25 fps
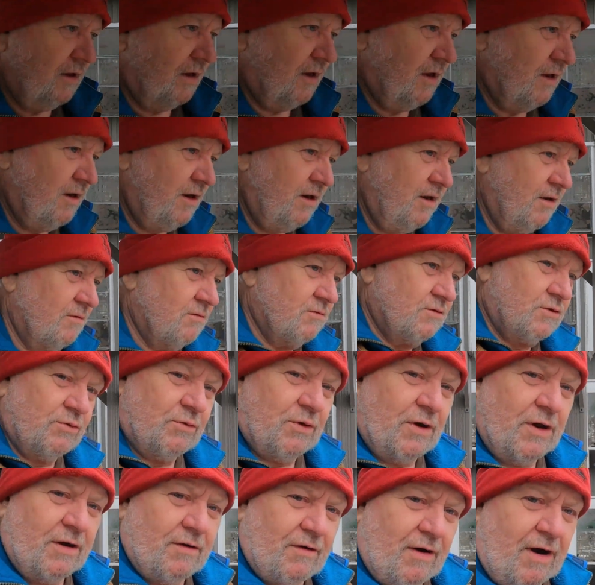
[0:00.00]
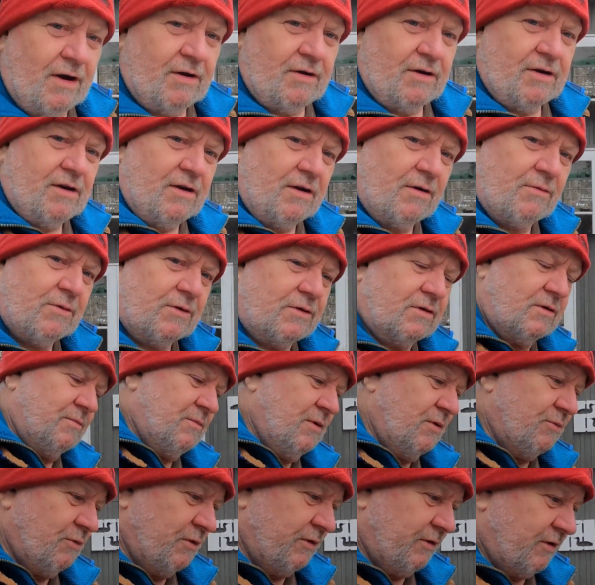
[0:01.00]
and he goes way around here with them,
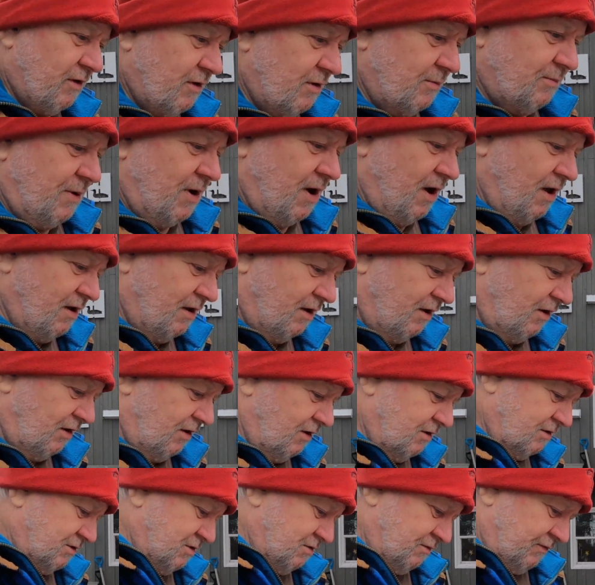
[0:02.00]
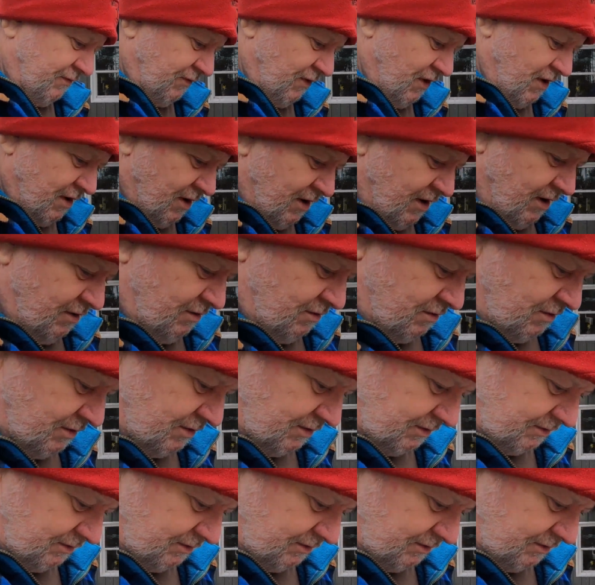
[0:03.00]
and we've got a pile of logs out front now.